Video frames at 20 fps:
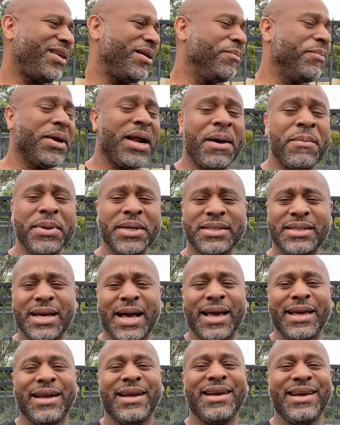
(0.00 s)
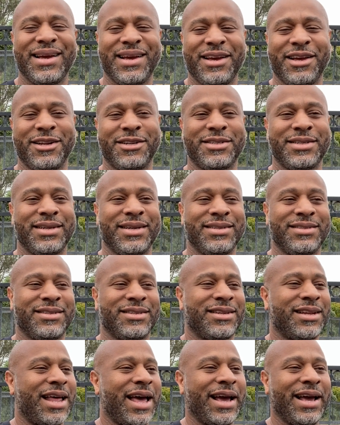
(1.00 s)
but I'm excited. It's,
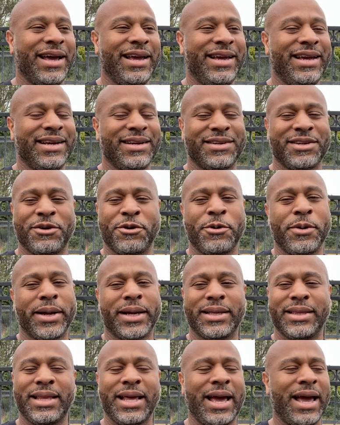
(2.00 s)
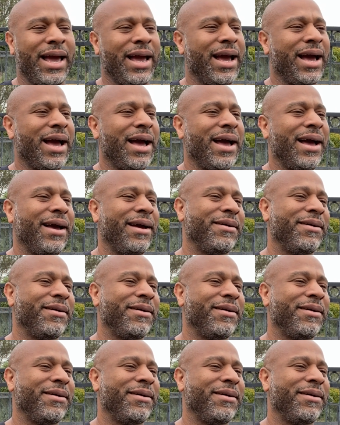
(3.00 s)
it's like a quick thing,